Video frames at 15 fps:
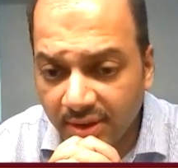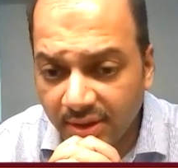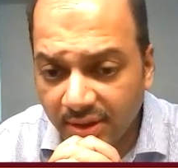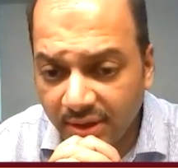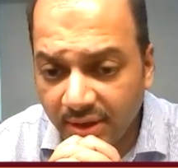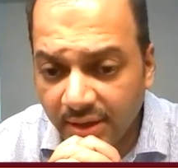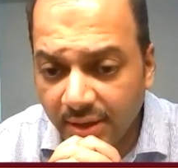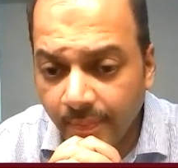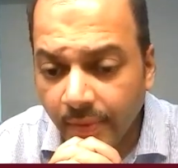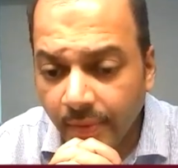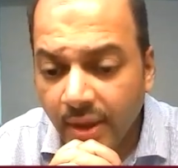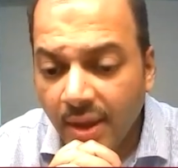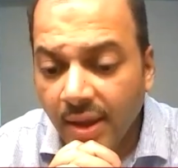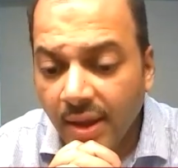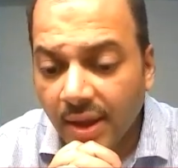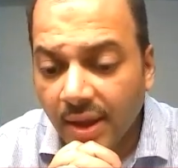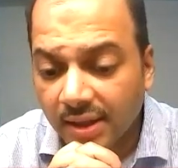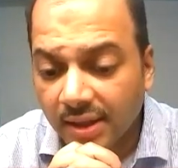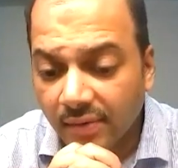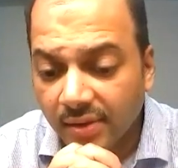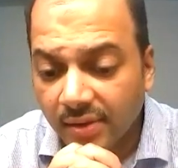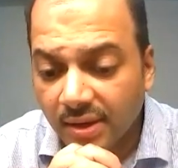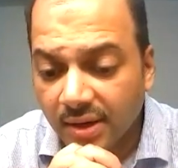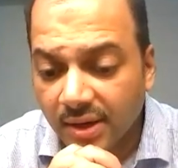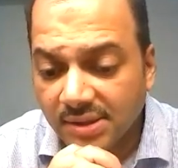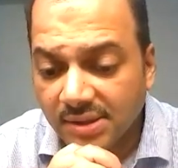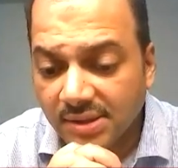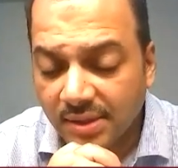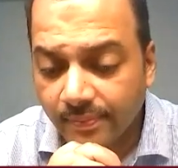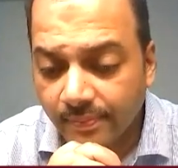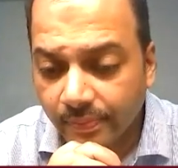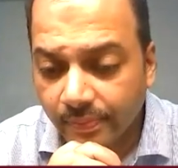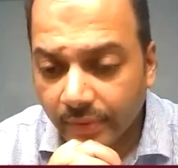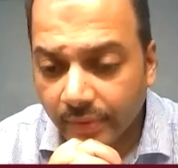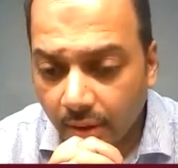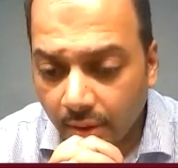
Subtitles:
in India, and given the rising